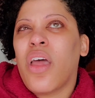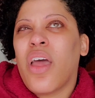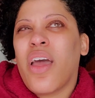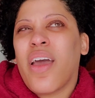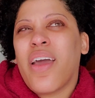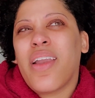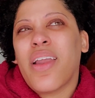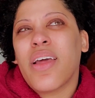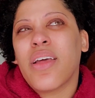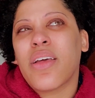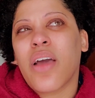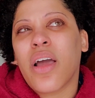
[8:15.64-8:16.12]

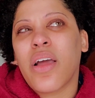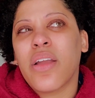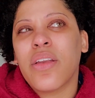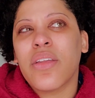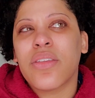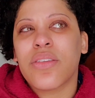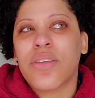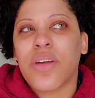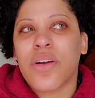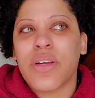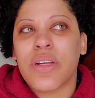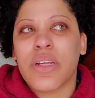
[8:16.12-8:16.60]
And I kind
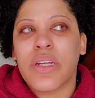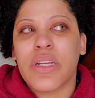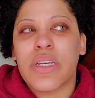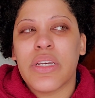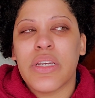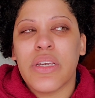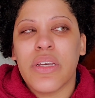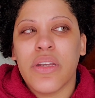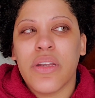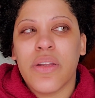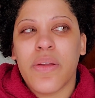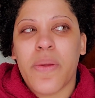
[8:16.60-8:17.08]
of
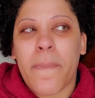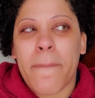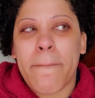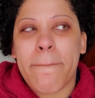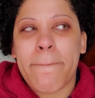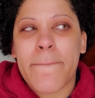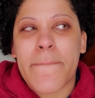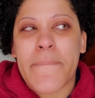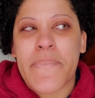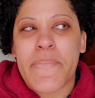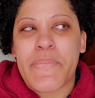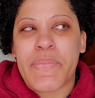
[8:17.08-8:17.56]
started,
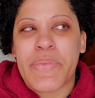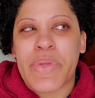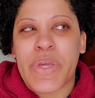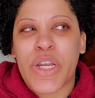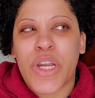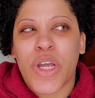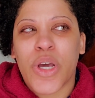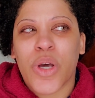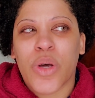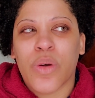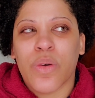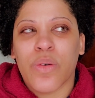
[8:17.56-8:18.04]

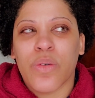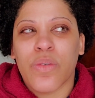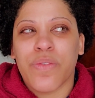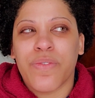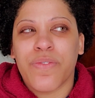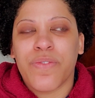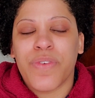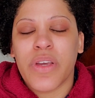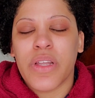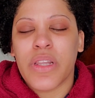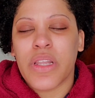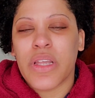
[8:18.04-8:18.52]

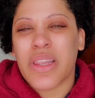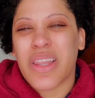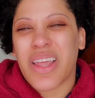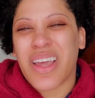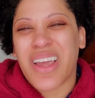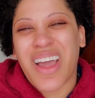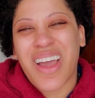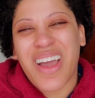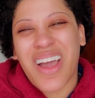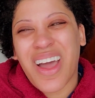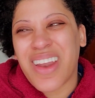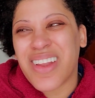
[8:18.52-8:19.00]
feeling
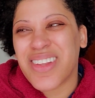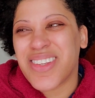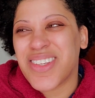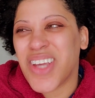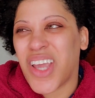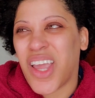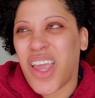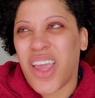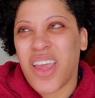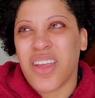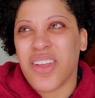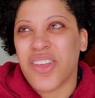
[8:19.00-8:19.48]
like I gotta
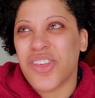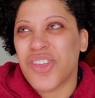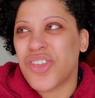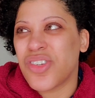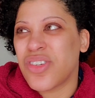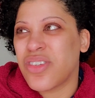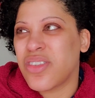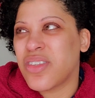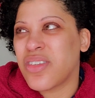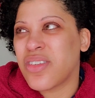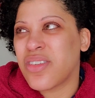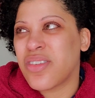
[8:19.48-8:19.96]

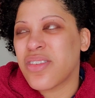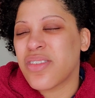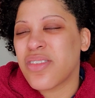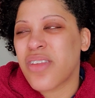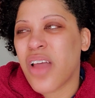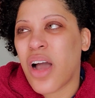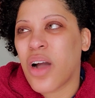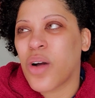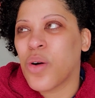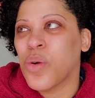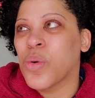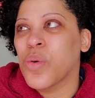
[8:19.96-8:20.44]
change. This is
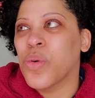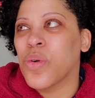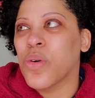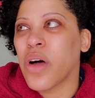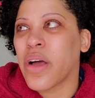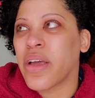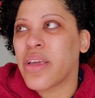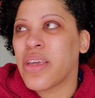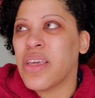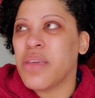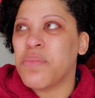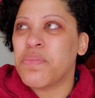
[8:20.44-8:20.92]
not cool.
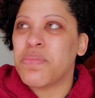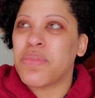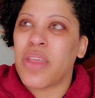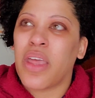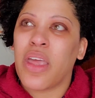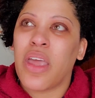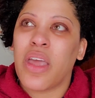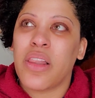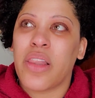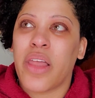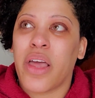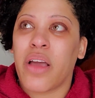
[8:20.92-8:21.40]
I keep
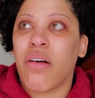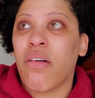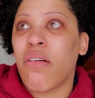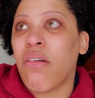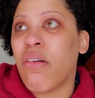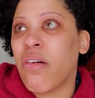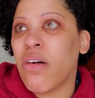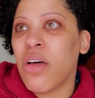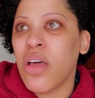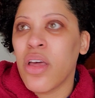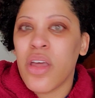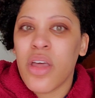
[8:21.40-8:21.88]
saying like,
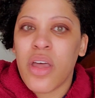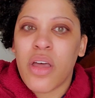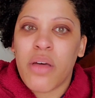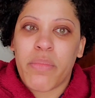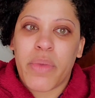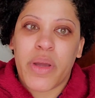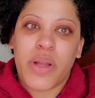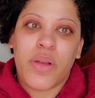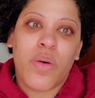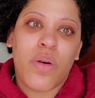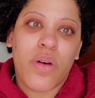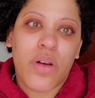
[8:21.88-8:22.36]
oh,
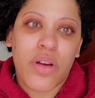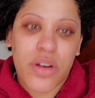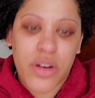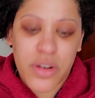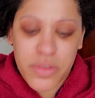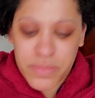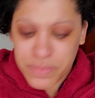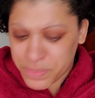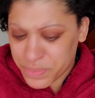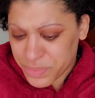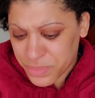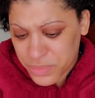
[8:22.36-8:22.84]
my daughter,